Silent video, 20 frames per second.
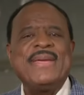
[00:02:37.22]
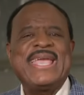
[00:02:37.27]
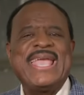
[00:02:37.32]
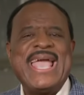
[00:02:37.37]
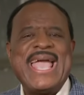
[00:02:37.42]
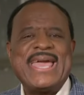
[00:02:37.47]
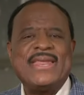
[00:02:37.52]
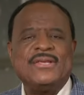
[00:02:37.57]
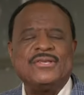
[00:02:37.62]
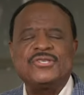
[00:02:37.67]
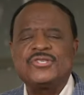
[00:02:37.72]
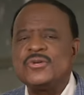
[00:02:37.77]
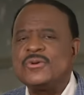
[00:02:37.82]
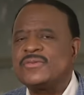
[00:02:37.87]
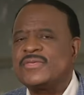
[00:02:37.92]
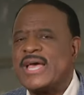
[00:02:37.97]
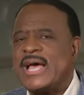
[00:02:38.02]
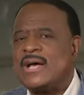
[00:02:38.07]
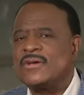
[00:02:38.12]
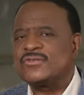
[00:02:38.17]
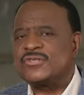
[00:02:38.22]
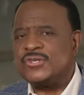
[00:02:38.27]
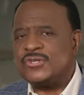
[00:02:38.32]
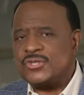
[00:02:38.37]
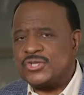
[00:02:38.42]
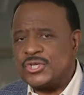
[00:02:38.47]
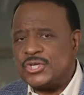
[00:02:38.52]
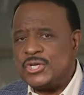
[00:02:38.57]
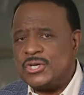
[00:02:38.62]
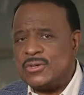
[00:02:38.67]
began in
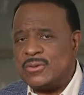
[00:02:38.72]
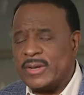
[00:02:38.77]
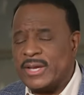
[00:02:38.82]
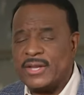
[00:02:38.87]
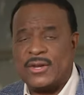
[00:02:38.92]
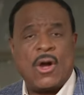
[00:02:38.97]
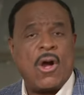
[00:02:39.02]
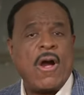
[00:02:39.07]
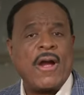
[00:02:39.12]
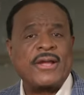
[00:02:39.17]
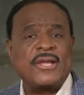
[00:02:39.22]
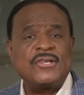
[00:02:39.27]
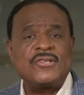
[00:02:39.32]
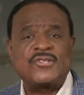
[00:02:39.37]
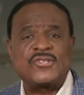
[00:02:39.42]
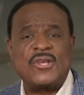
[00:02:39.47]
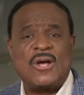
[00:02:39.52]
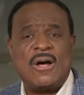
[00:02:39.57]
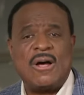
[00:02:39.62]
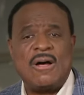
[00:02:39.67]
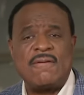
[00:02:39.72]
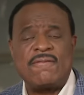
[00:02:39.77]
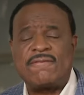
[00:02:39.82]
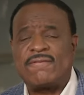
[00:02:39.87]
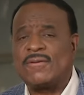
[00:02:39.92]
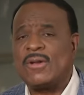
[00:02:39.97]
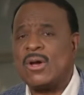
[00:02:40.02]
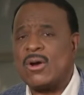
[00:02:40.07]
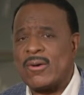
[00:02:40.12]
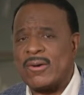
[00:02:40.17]
2002 in Arkansas,
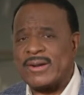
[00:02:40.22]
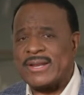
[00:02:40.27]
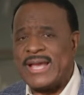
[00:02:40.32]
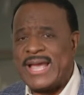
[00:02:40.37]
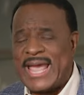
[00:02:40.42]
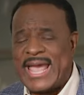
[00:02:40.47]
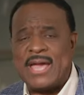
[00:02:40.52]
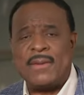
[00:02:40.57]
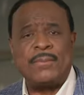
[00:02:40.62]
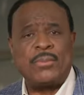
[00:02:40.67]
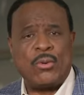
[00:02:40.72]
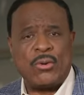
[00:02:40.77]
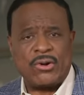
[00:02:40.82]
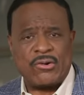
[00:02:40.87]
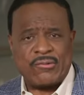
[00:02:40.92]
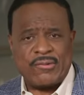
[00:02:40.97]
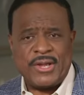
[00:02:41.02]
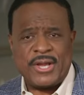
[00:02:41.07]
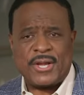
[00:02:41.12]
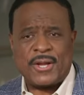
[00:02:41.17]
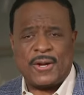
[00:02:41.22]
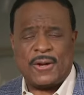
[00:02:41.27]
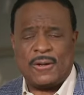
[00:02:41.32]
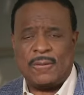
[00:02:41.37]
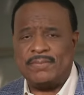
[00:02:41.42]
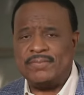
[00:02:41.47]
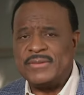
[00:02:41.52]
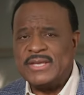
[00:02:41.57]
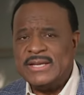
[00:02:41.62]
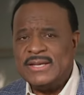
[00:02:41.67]
Florida, and Puerto Rico.